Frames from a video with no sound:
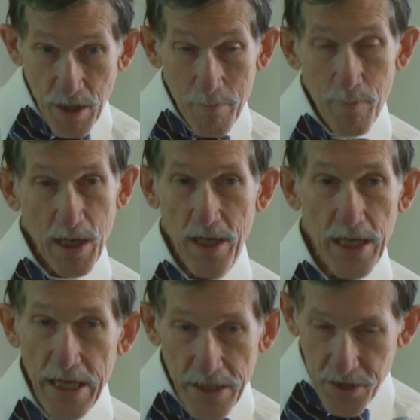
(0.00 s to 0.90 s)

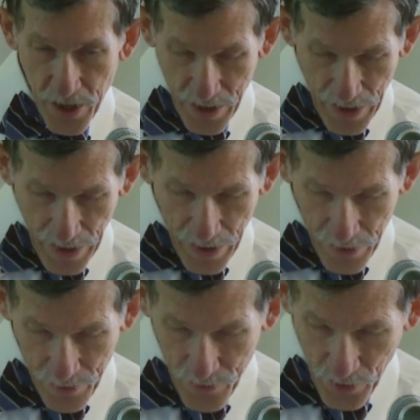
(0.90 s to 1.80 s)
complete
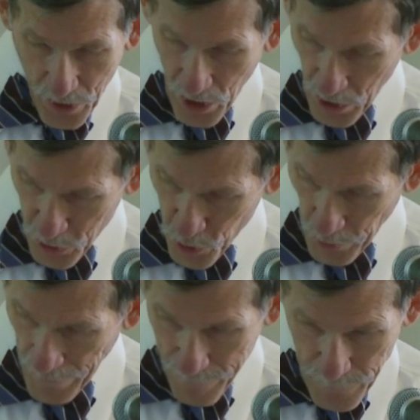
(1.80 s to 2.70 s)
in the country.